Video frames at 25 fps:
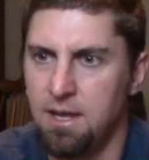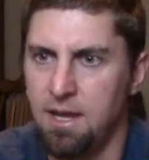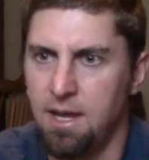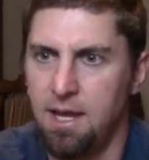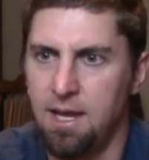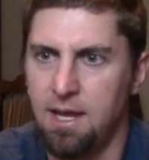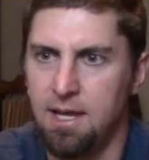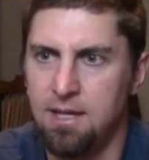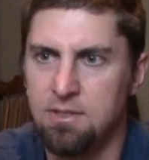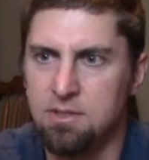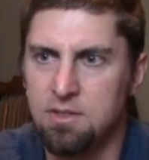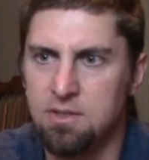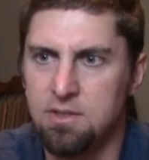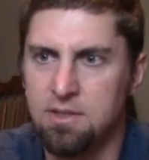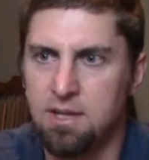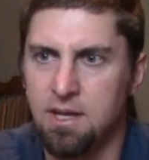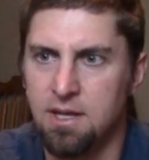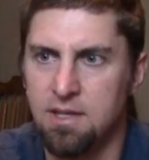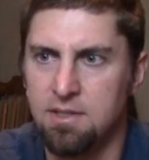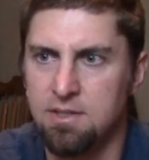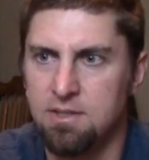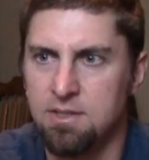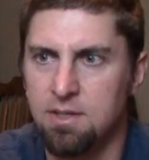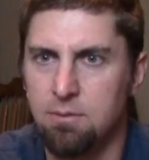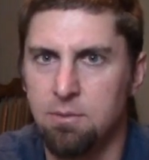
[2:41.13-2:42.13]
and just
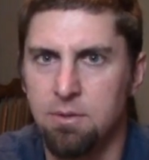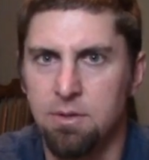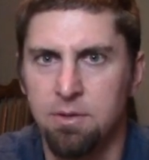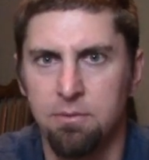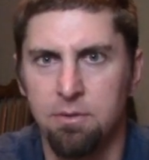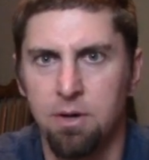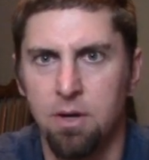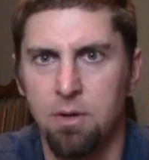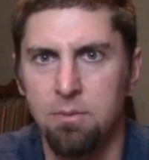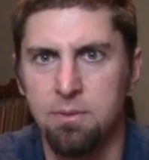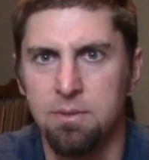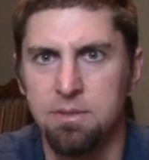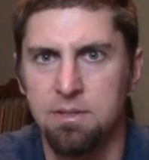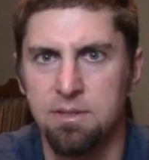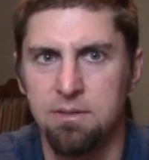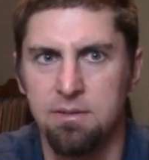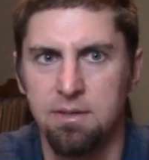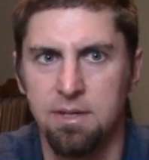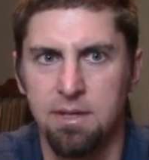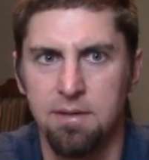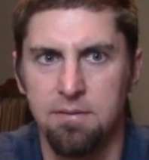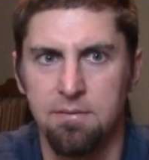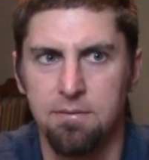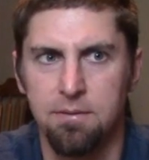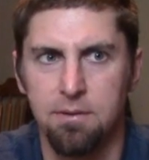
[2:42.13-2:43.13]
kind of see what aromas you
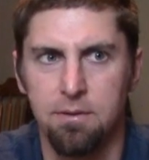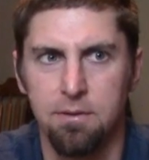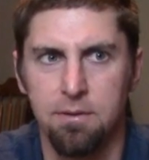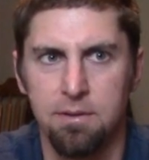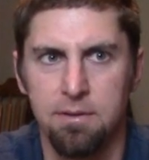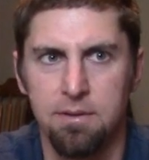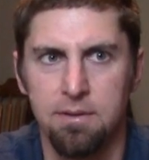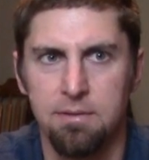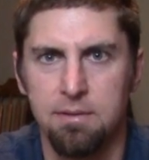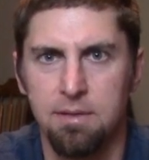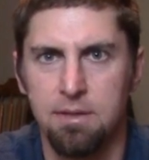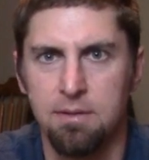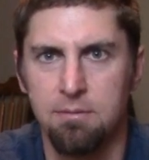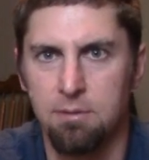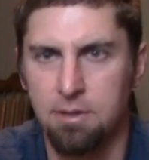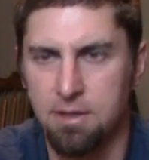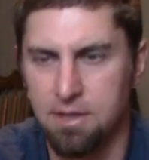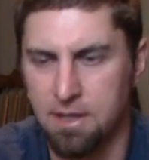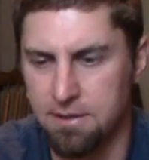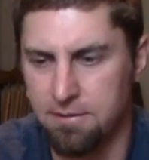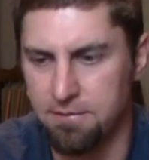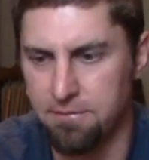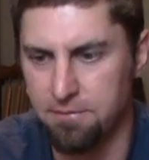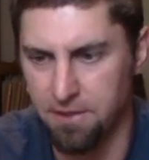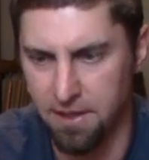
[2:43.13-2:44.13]
get from, and what
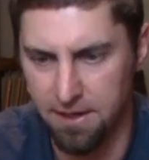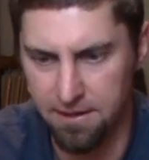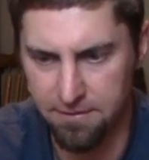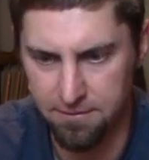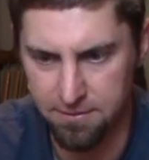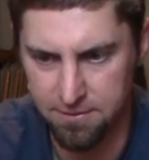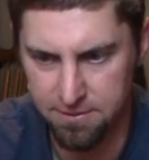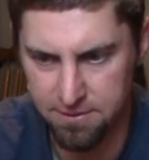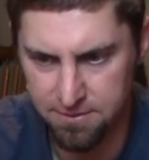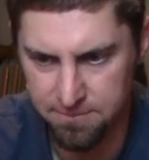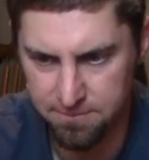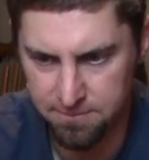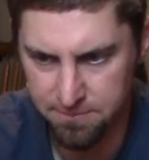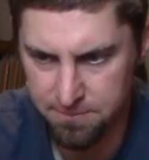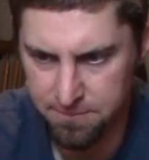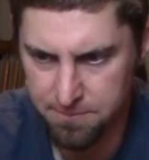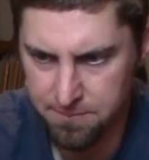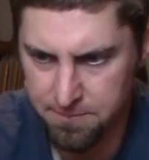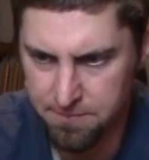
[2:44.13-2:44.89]
kind of flavors.